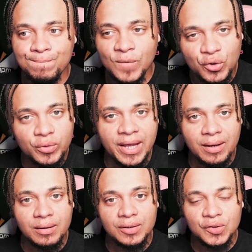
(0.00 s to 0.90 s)
Don't you think?
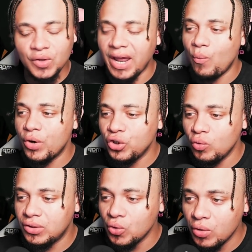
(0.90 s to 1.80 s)
So that when you
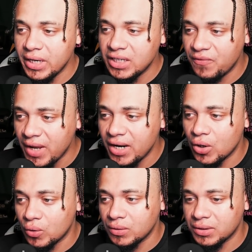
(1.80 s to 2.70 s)
do these
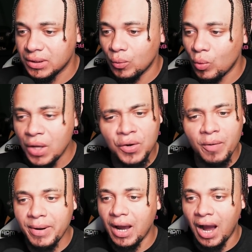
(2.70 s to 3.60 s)
videos, whether it
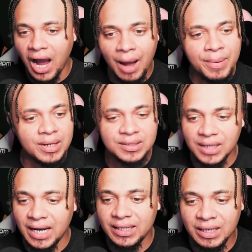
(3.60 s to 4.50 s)
be a hobby, a
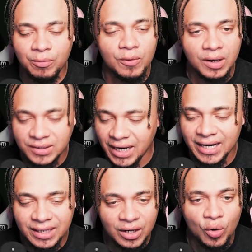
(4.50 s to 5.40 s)
side
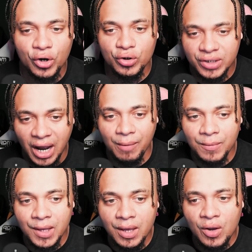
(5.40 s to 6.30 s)
gig, or your job,
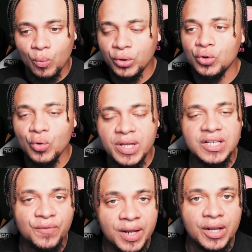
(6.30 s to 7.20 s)
when you do
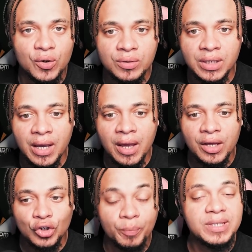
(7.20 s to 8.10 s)
these videos,
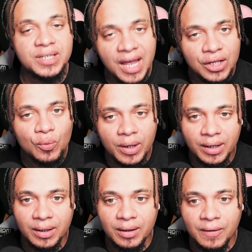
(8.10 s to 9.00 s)
you'll be genuine.
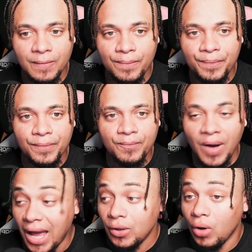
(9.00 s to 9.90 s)

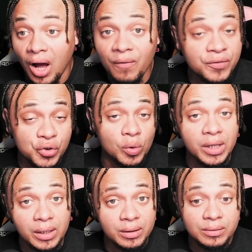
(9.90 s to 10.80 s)
I love
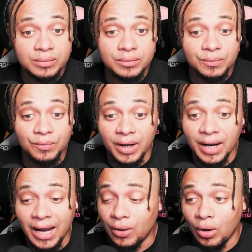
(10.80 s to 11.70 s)
Julie, right?
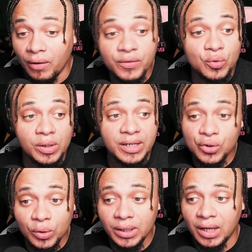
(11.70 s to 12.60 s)
I love Julie.
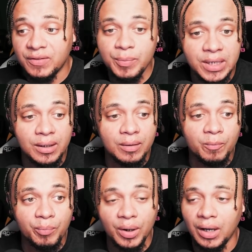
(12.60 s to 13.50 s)
Julie loves me.
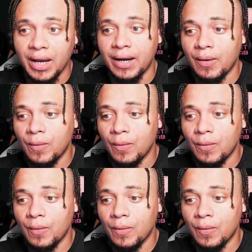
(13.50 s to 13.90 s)
But like,